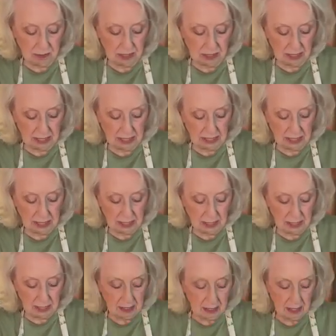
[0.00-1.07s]
today,
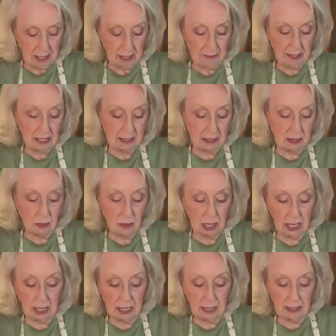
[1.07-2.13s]
and that's
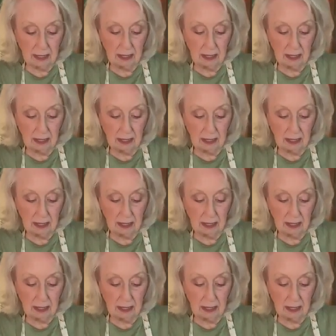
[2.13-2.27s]
okay.